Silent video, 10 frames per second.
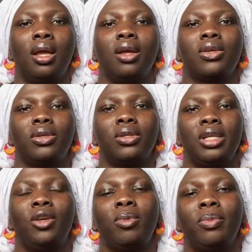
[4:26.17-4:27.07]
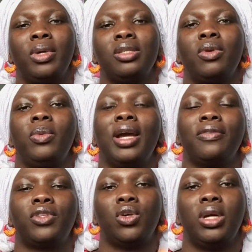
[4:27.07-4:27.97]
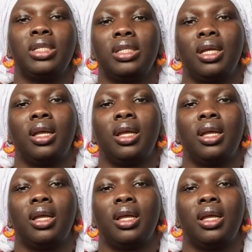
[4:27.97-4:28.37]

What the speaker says: Because us human beings, when we have choice